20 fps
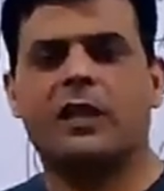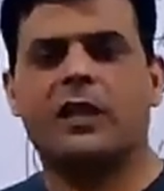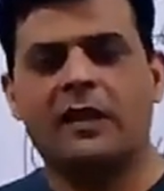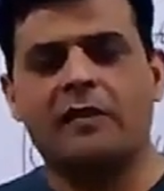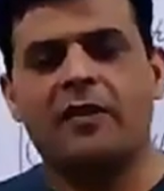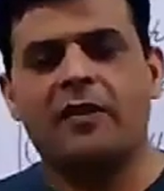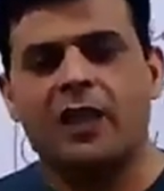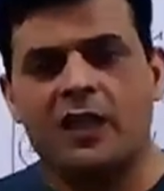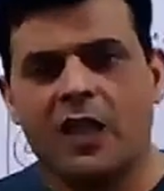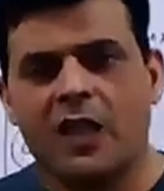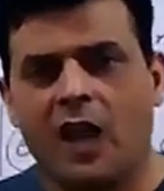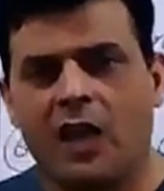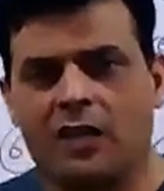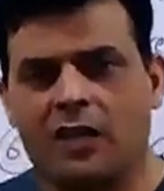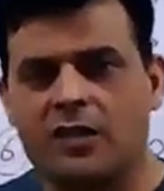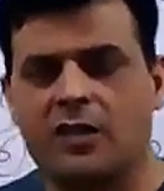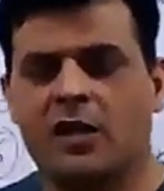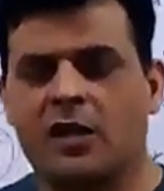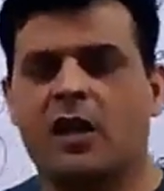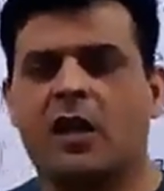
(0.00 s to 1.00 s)
given
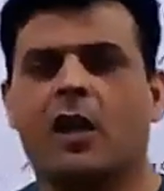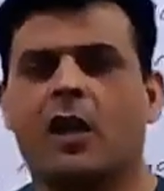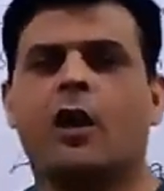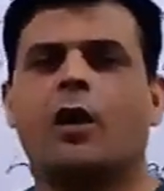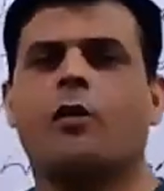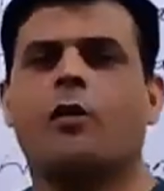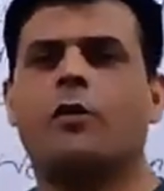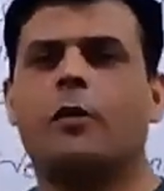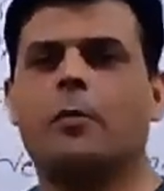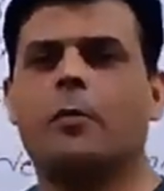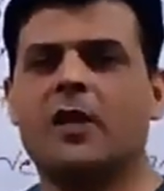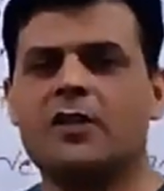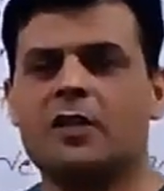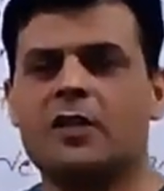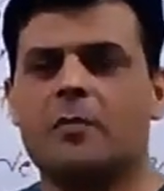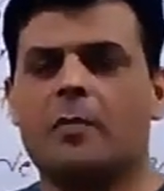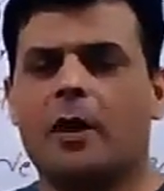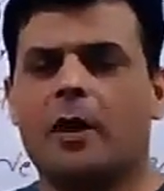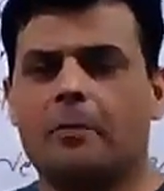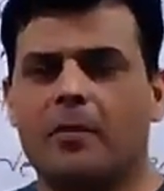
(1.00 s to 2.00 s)
task. We must
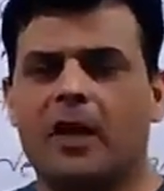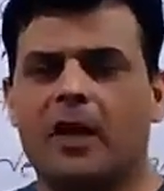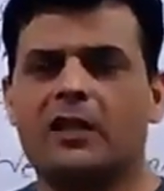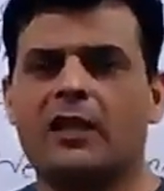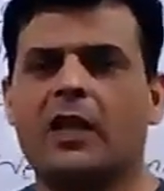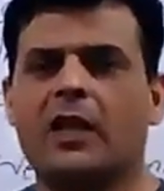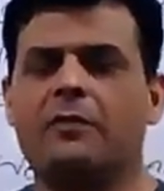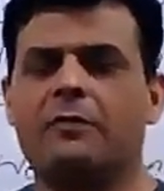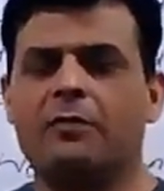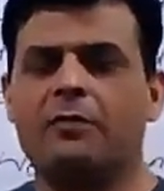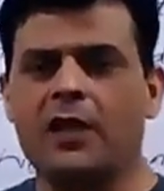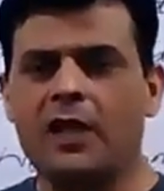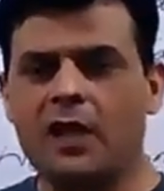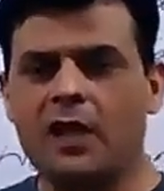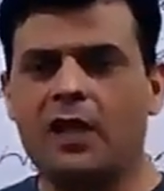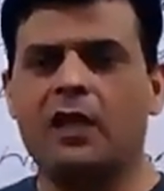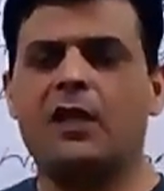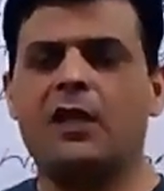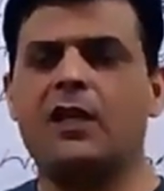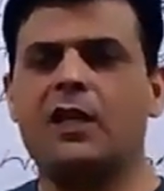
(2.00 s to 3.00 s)
remember that
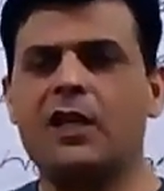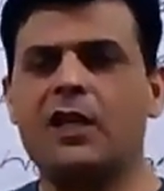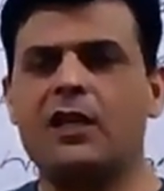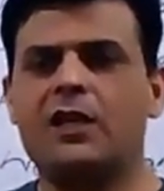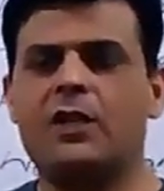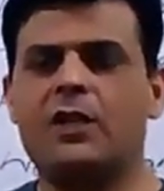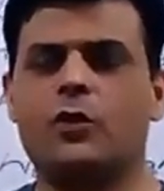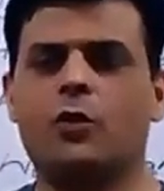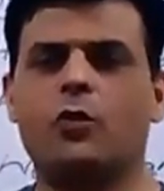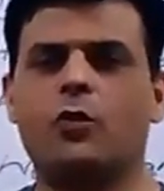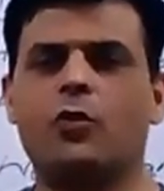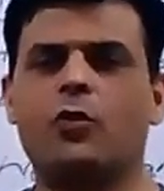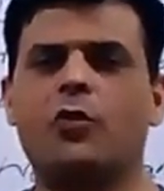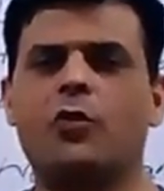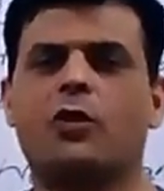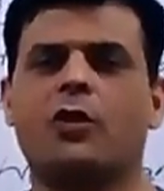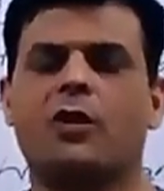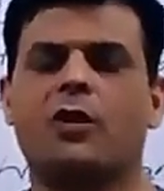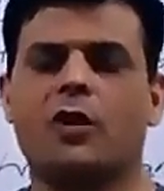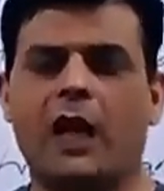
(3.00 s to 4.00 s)
we need to
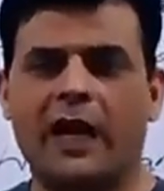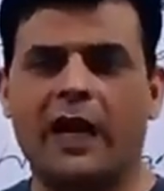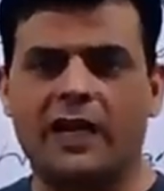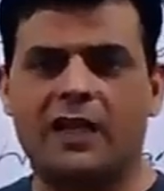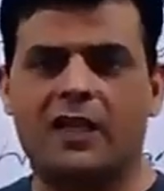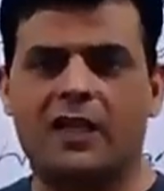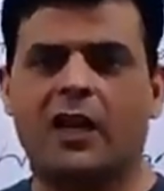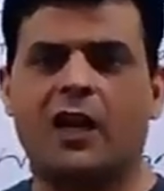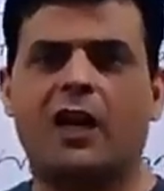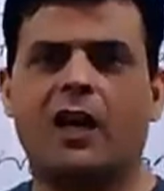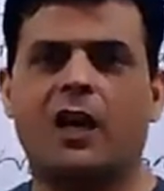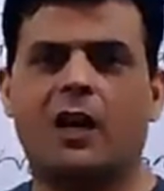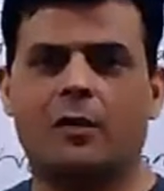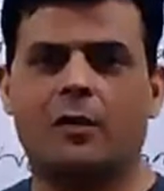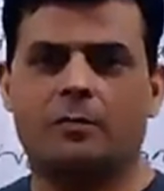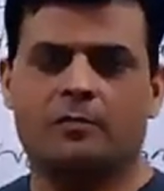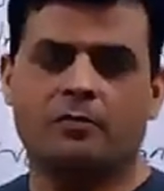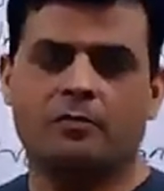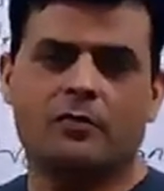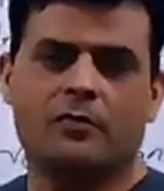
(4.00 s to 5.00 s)
write
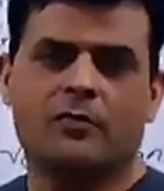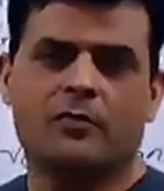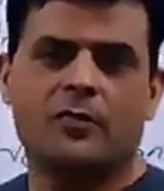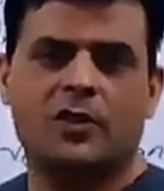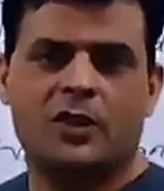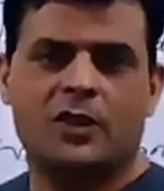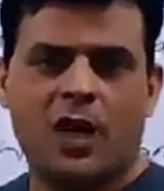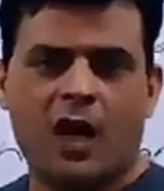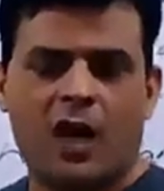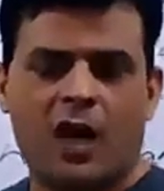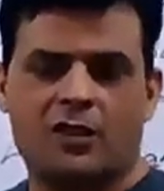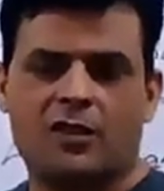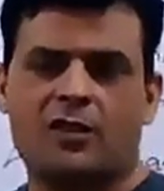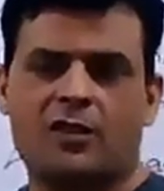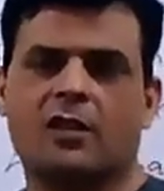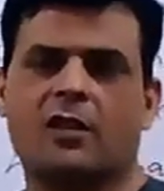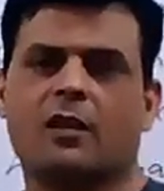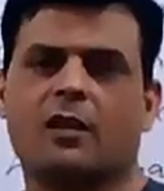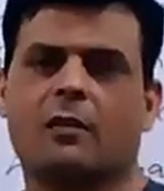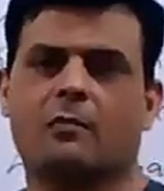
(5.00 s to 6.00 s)
our task
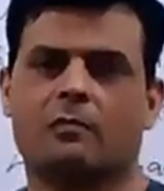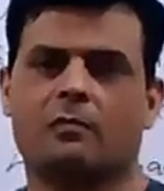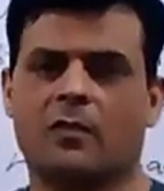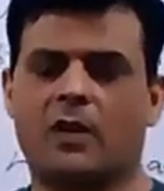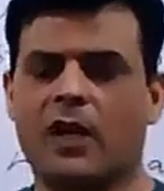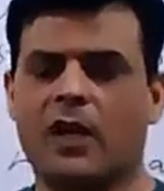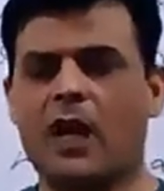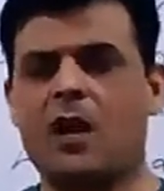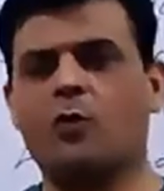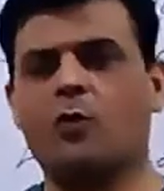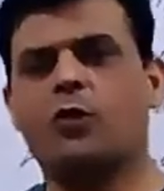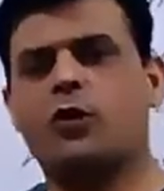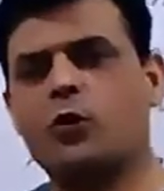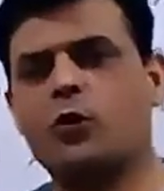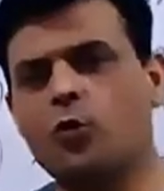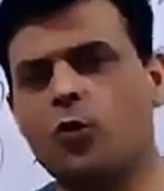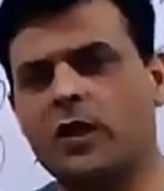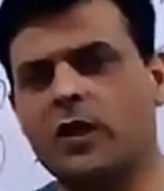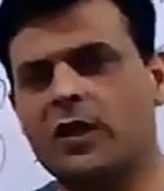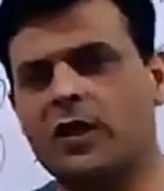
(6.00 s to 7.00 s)
around
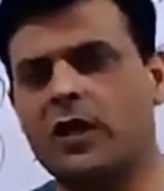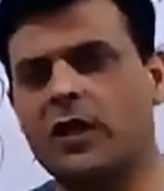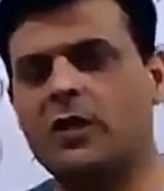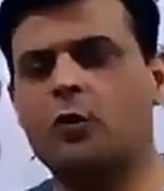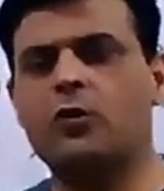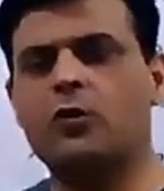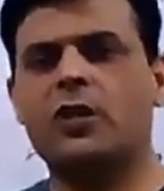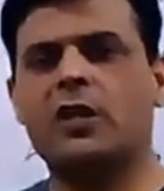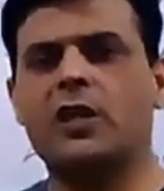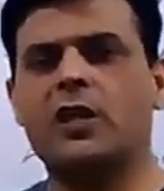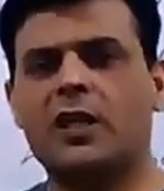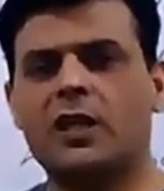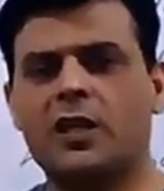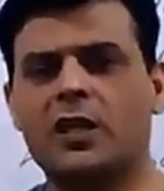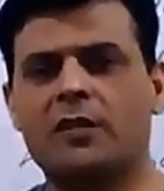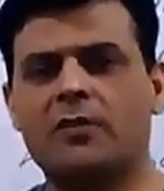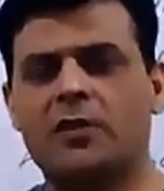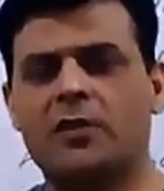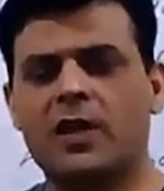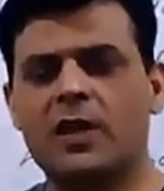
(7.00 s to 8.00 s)
200 to
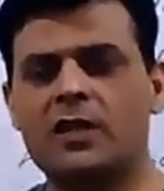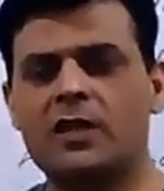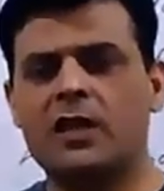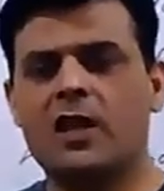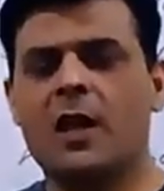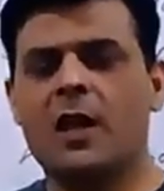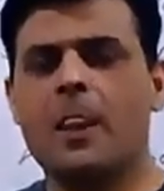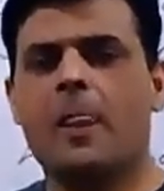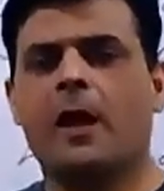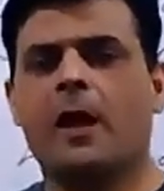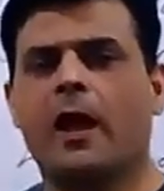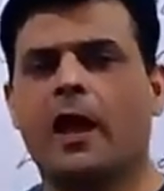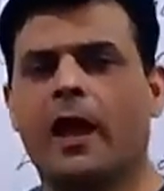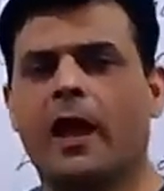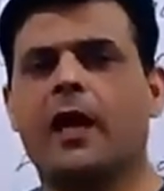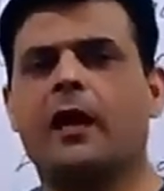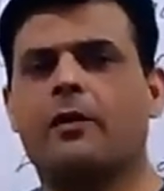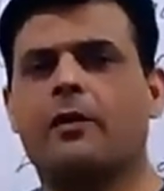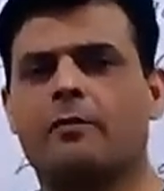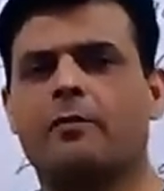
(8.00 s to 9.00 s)
300 words,
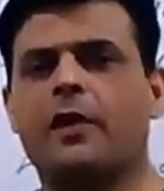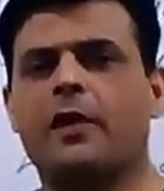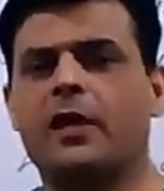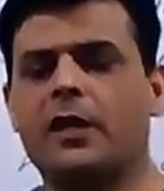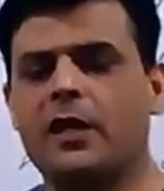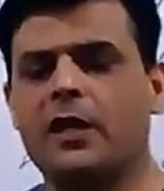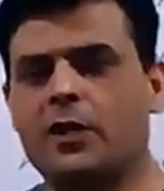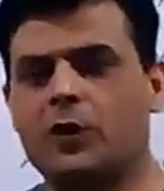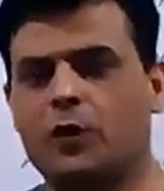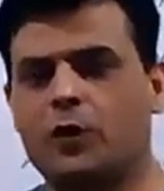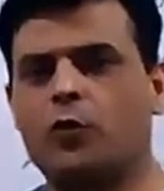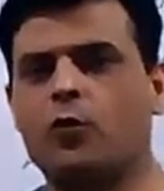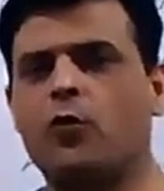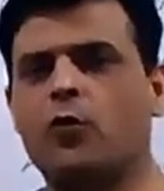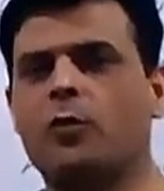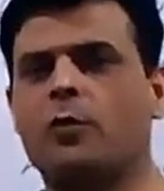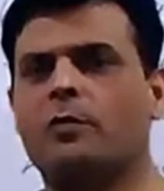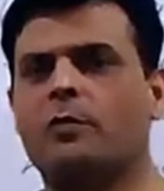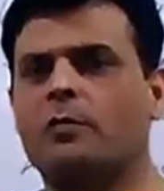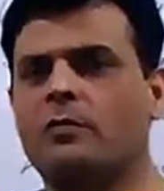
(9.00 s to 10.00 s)
and we need
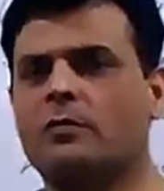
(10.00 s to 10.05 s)
to